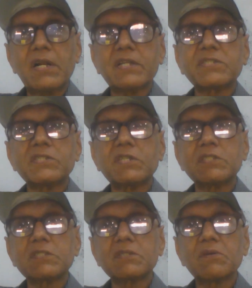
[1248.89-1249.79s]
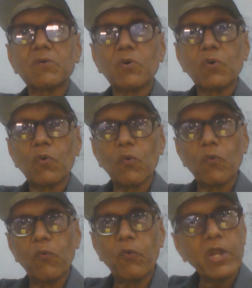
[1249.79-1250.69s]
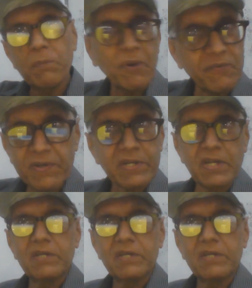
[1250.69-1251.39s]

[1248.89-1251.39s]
decisions very perfectly.